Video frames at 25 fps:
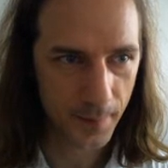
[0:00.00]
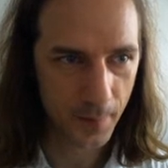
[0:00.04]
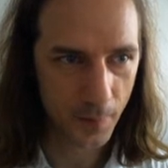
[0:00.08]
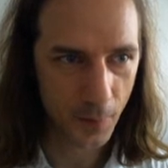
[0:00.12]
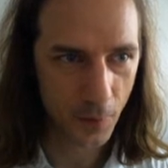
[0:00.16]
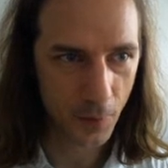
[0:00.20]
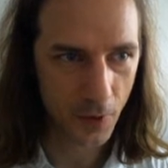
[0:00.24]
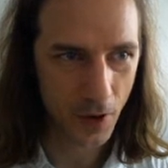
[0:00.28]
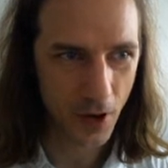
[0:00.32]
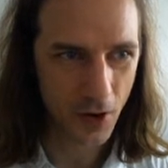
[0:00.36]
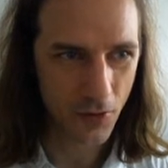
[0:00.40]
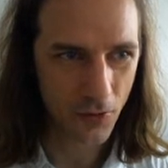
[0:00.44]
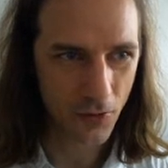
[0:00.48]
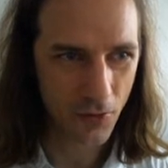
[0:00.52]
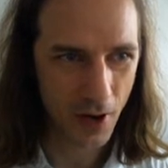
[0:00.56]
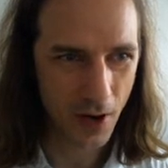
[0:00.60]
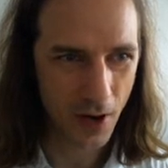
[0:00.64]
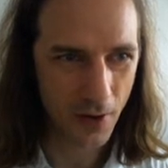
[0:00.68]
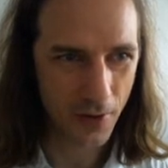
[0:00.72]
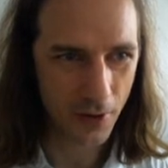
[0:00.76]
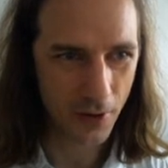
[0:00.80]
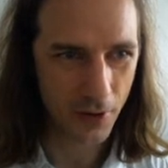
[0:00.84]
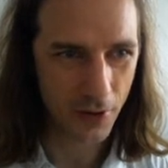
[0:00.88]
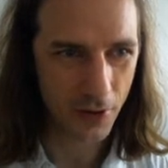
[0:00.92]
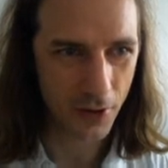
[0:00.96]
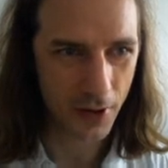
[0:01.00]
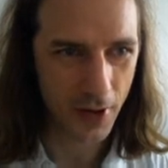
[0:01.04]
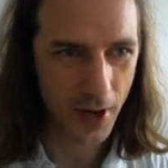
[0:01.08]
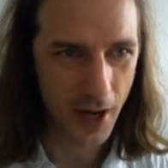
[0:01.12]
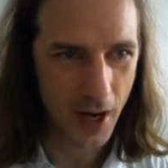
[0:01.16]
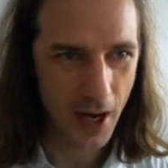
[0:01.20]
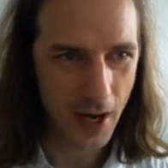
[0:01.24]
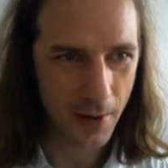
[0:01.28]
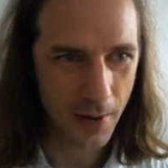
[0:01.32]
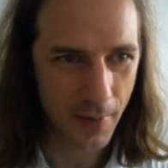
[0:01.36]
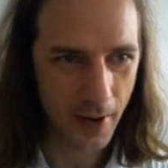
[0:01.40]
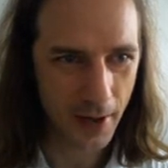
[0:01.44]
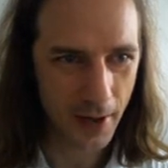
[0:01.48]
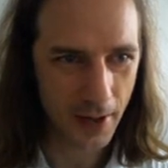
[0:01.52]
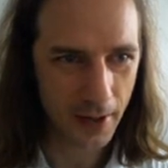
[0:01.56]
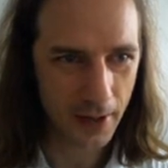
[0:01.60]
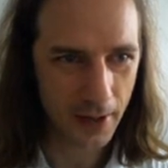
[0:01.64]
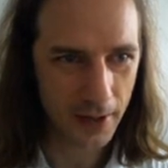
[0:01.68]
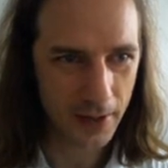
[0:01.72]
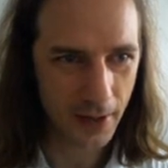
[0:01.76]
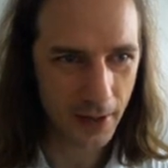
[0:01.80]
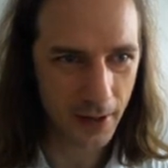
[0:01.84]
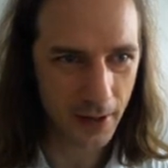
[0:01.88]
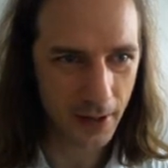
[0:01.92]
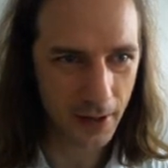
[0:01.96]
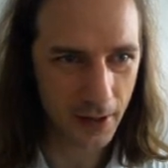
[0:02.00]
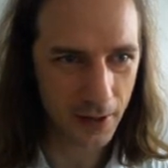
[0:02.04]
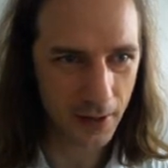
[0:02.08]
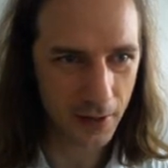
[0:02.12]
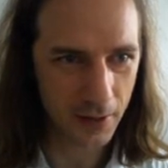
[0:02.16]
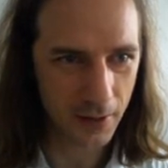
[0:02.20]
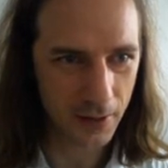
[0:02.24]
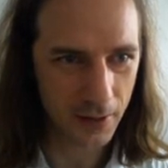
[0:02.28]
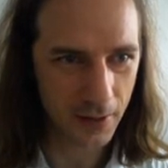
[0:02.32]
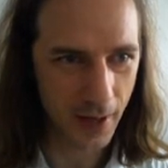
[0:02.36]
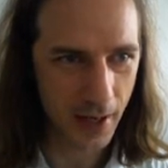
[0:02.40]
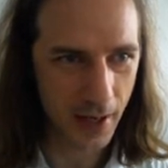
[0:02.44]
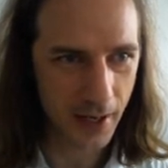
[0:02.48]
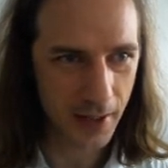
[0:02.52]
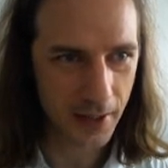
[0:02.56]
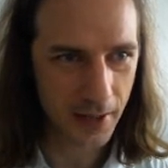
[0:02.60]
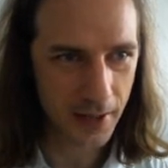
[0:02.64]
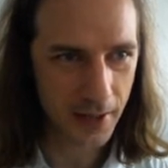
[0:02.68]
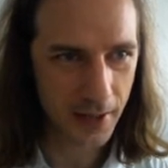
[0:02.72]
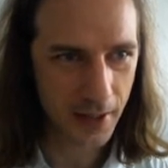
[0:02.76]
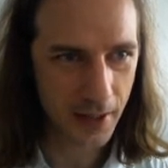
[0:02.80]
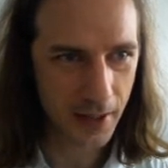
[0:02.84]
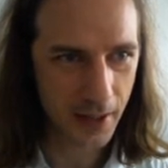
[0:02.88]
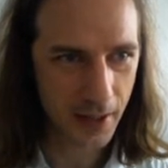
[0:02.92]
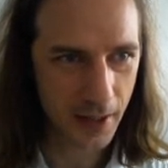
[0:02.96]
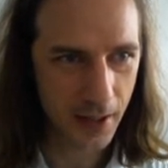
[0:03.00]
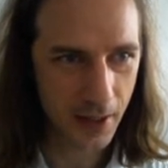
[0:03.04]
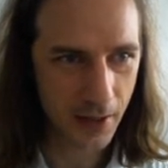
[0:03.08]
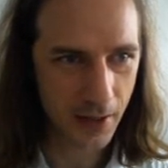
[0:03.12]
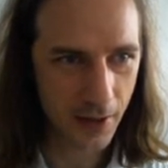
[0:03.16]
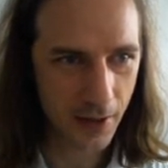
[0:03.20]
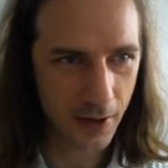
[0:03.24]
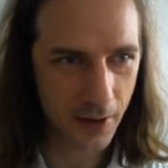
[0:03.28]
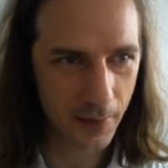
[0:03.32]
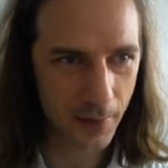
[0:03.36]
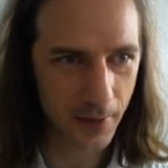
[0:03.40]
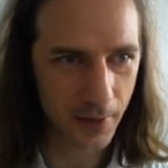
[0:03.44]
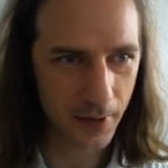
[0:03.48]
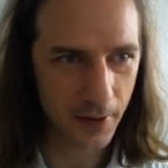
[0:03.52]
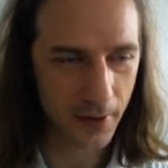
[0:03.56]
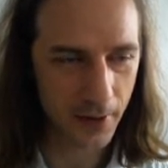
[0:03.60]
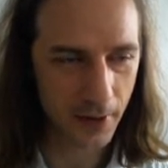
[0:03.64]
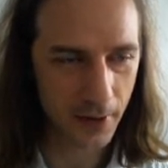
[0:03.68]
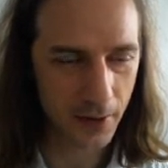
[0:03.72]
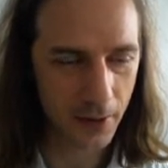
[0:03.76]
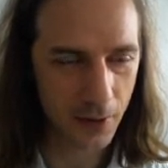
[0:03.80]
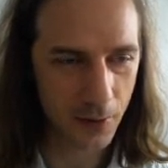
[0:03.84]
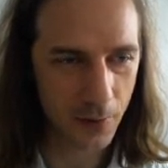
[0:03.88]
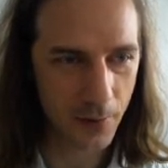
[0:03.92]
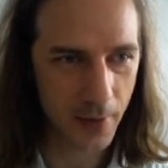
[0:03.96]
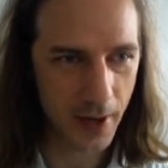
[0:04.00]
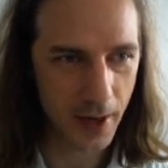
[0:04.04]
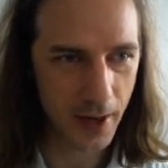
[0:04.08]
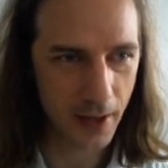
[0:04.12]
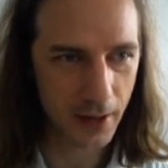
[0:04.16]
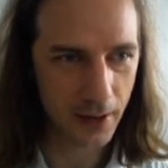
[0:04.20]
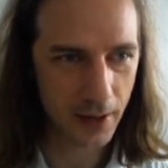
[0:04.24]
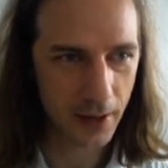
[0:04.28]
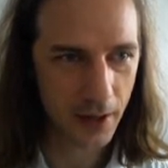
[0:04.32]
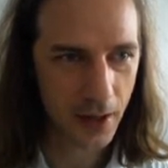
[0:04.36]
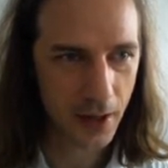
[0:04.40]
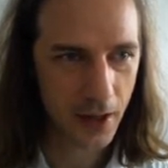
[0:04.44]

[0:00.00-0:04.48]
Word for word: or, or rather the name, I guess I can go to ST here, but then go back.